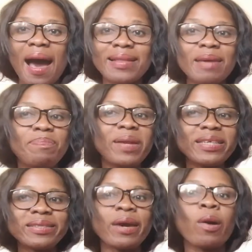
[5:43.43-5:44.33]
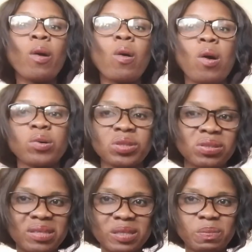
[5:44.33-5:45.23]
and I place a call to
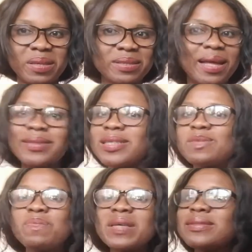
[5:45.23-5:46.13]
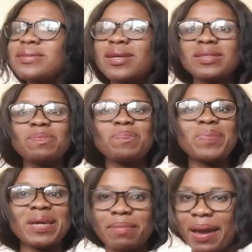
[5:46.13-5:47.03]
this person and this person doesn't
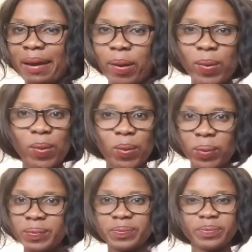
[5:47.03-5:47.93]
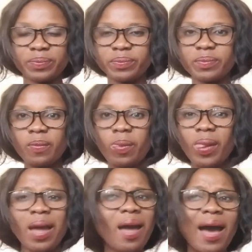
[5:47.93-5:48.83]
pick my call,
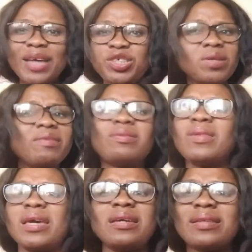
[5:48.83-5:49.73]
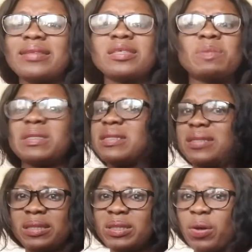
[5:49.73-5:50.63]
I shouldn't think that this person is
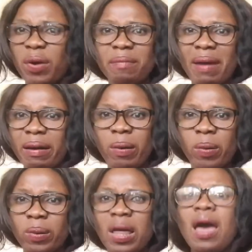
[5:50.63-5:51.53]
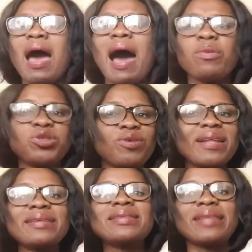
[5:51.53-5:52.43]
ignoring my call. I would
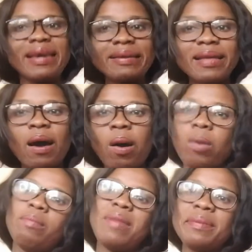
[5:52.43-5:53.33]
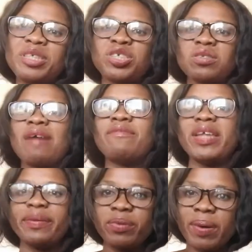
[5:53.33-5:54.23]
rather think that, oh, maybe she's not
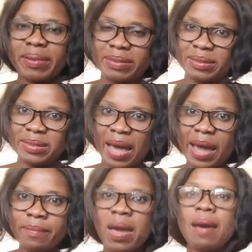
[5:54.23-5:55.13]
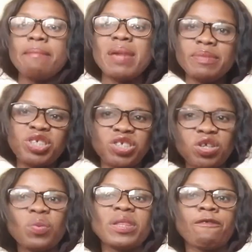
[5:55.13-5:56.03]
available at this time, maybe she's
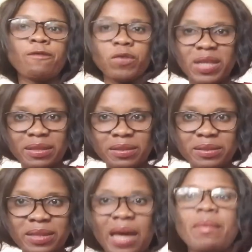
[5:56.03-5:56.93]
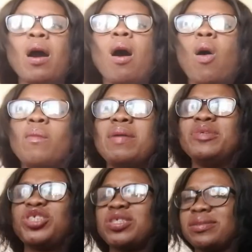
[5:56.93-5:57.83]
not with her phone at this time, or maybe
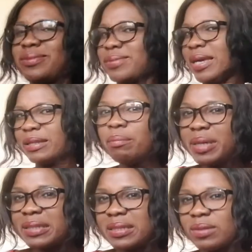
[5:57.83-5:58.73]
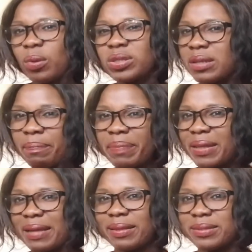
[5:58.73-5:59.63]
she's in a meeting or
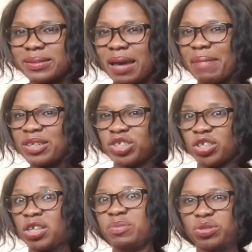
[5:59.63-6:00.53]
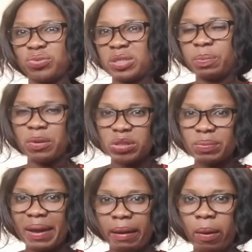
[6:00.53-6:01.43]
something at this time and she's unable to respond to
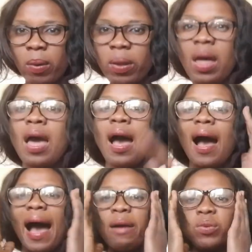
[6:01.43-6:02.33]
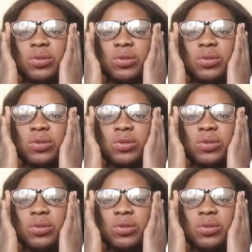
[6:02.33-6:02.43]
my call. I would